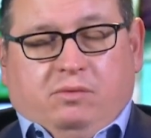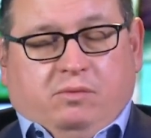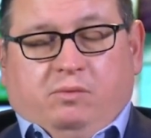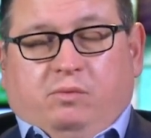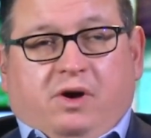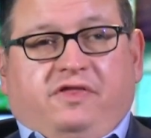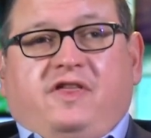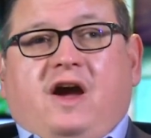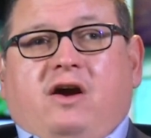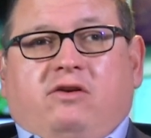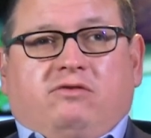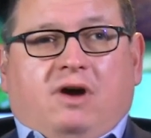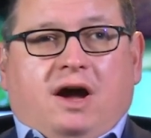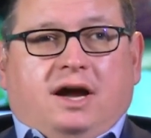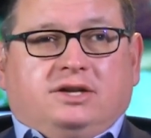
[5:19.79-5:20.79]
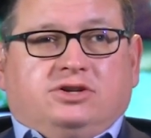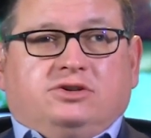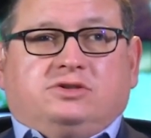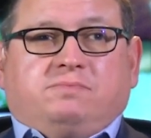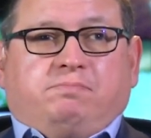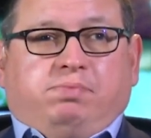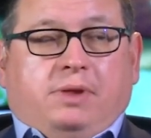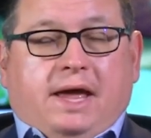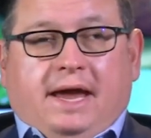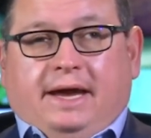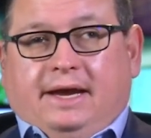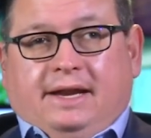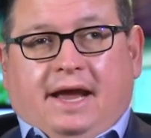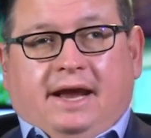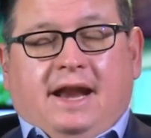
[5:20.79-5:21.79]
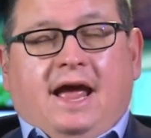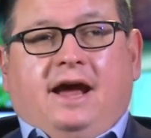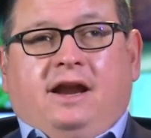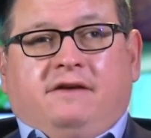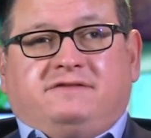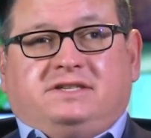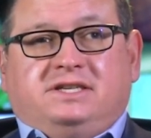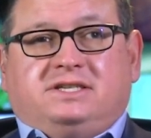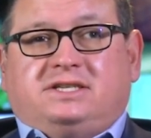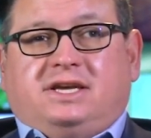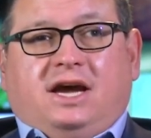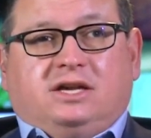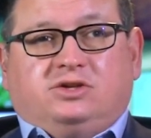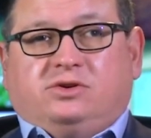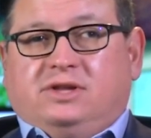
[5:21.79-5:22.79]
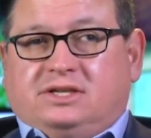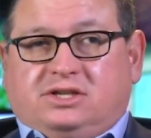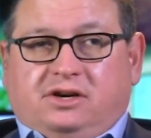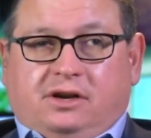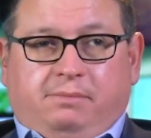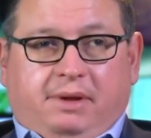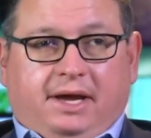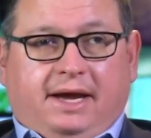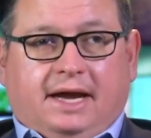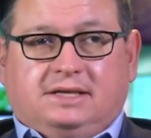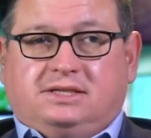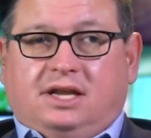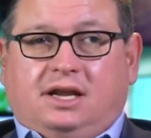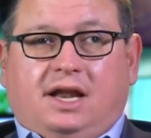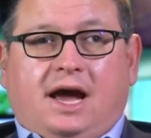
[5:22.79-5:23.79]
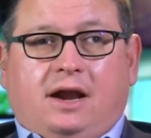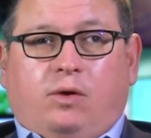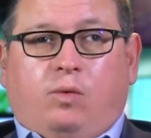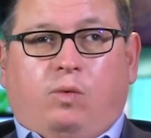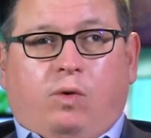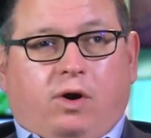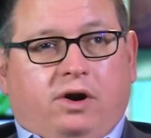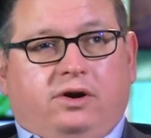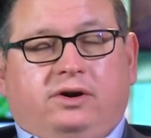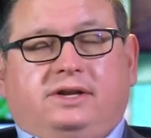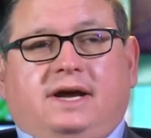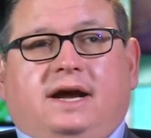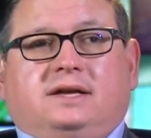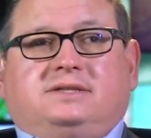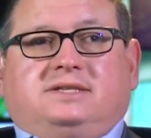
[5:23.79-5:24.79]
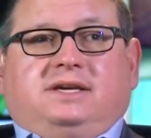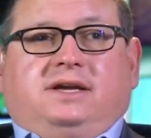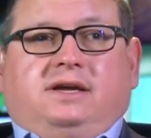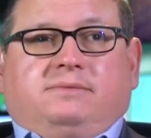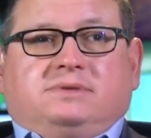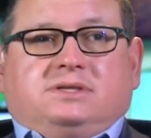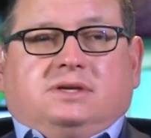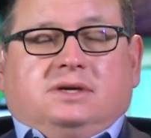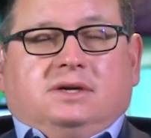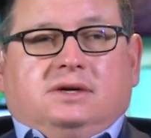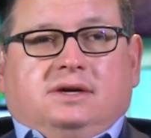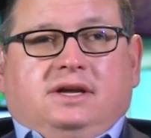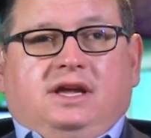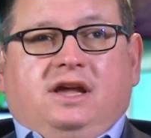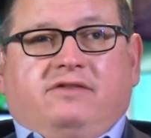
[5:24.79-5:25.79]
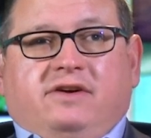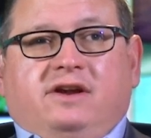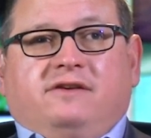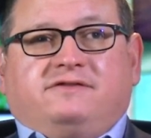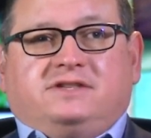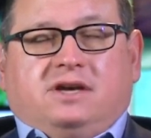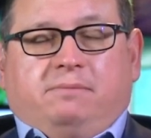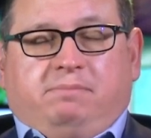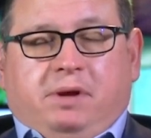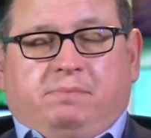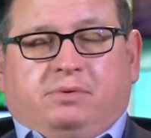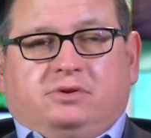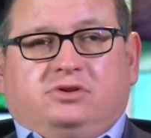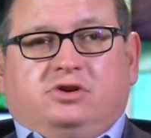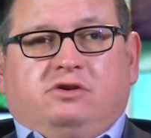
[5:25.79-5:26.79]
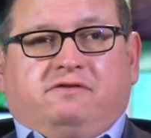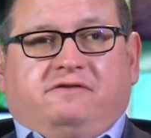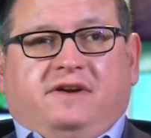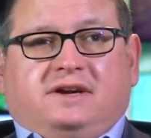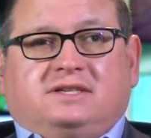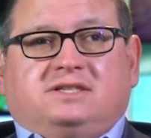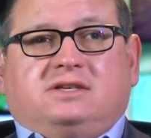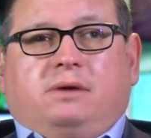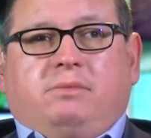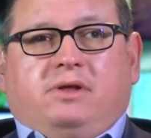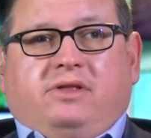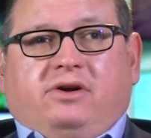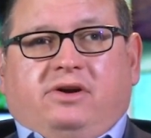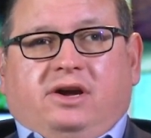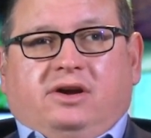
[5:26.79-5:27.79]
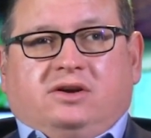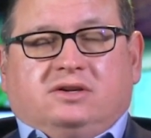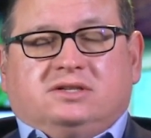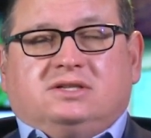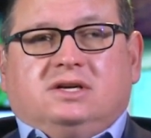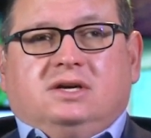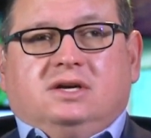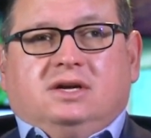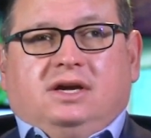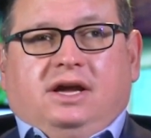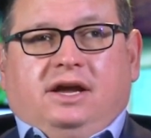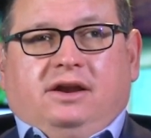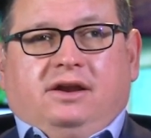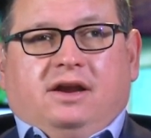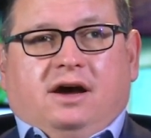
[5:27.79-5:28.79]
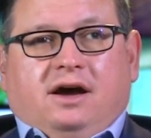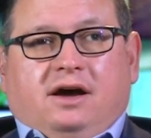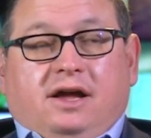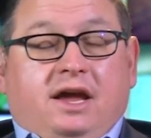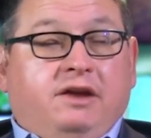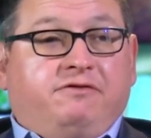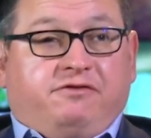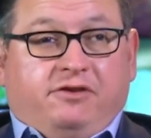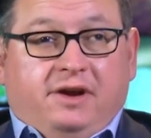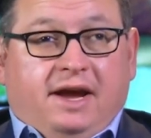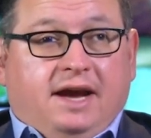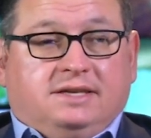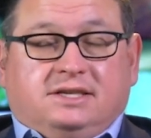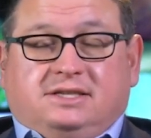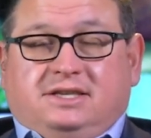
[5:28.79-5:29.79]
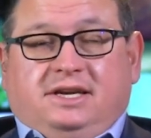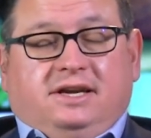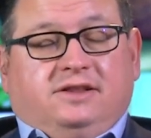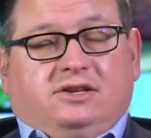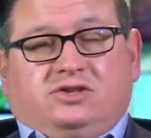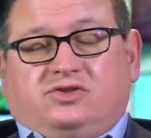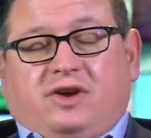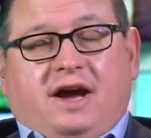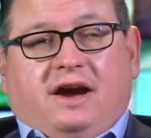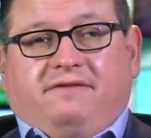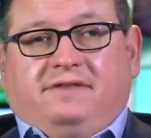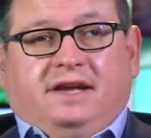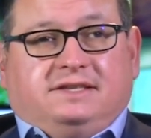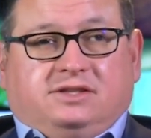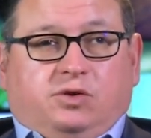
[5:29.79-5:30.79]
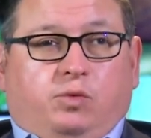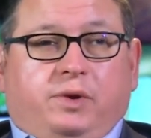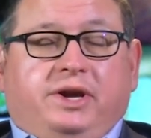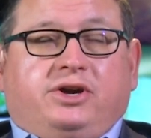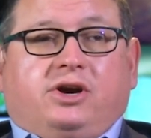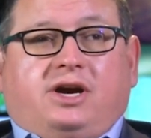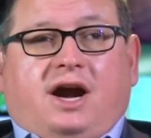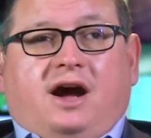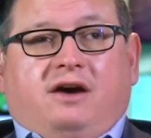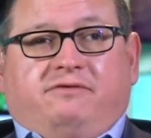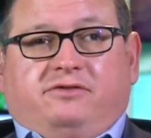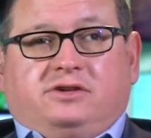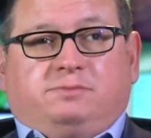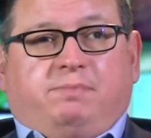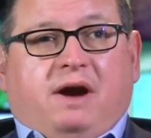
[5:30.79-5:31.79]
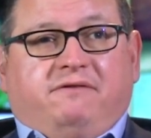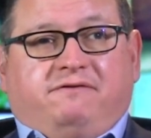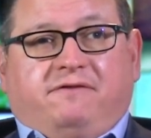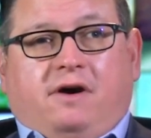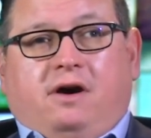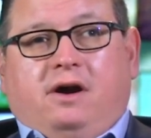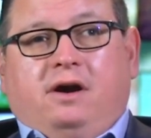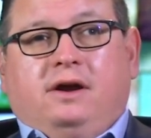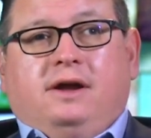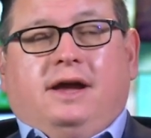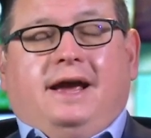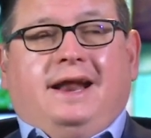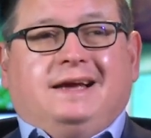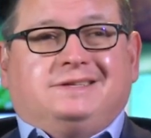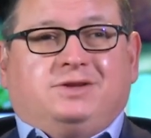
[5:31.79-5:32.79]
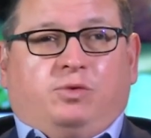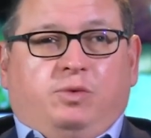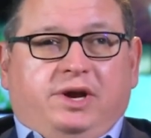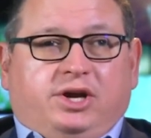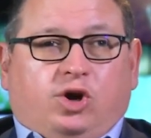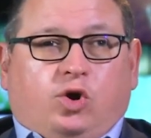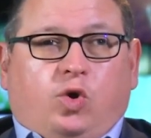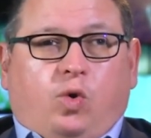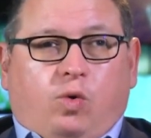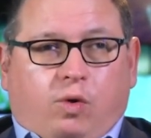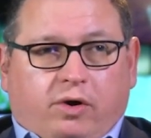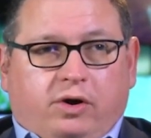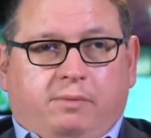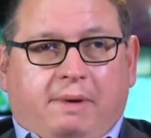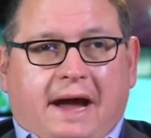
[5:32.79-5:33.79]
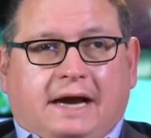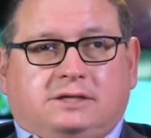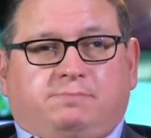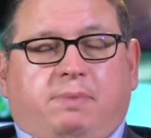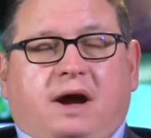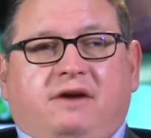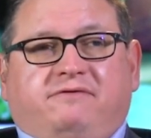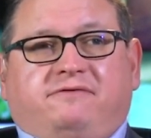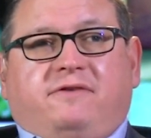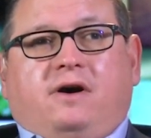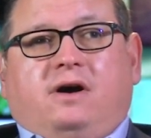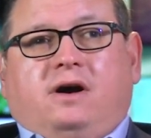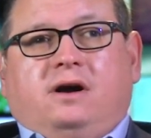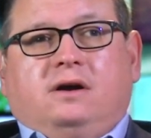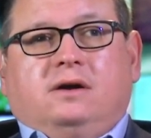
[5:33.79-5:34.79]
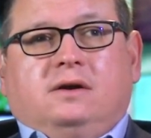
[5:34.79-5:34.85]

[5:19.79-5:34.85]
with Aaron Rodgers playing an, an NFC schedule that's going to be against a lot of watered down teams, even if some people do fix some of their ills in uh, in free agency in the draft. It's the weaker conference by far. It has the weaker quarterbacks by far.